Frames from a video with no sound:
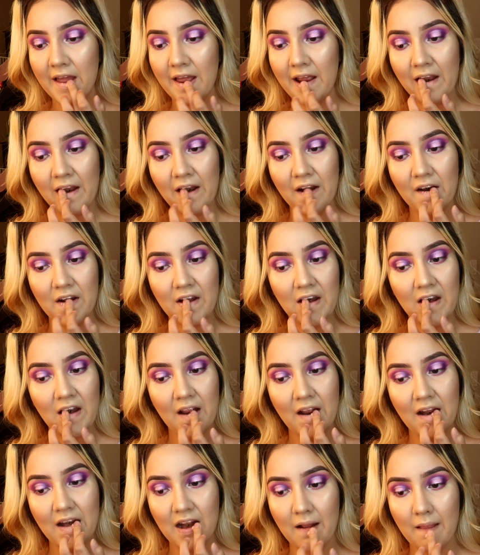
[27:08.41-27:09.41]
Here, you
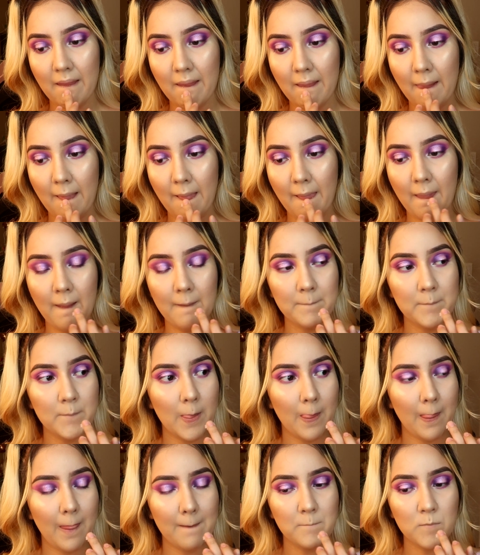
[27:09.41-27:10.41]
can,
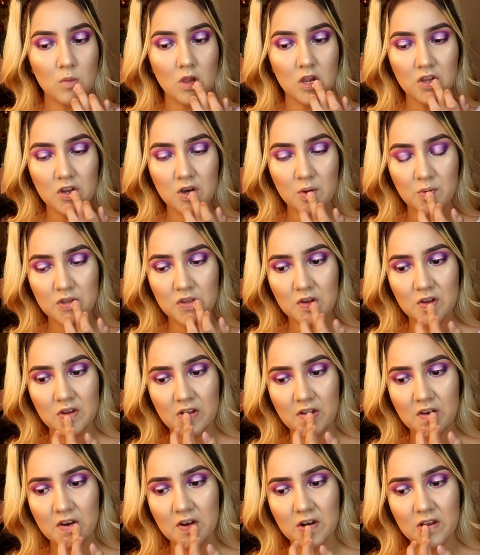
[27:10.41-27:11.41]
I think you're supposed to
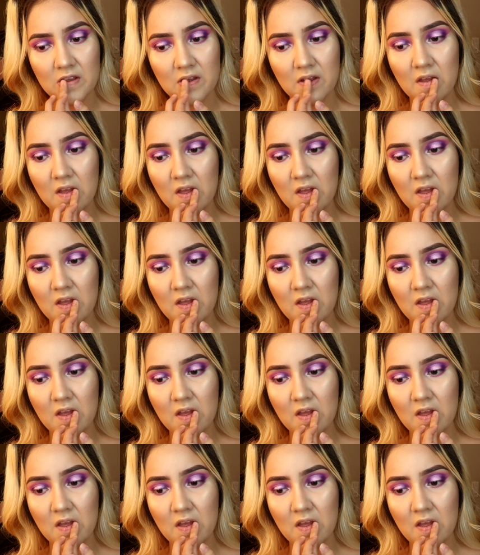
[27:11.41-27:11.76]
lick your lip.